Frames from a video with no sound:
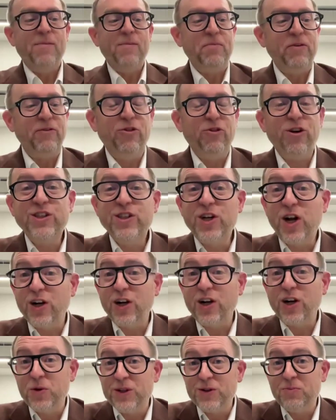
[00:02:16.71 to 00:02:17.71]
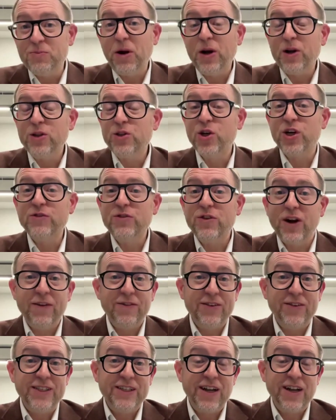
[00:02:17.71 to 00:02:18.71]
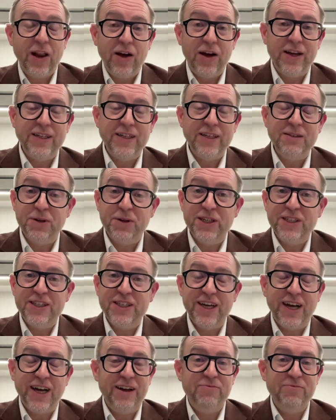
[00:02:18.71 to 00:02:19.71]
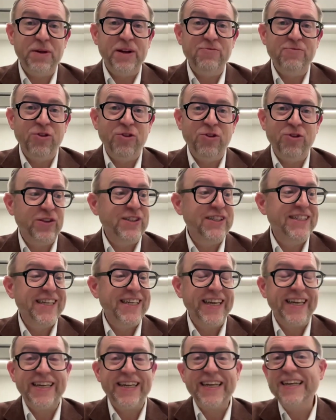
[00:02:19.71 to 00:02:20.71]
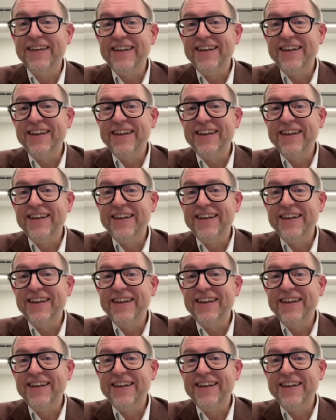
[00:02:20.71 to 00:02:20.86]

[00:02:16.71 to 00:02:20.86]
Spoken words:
Before I start, I just want to apologise for not having slides, but I've been rather sick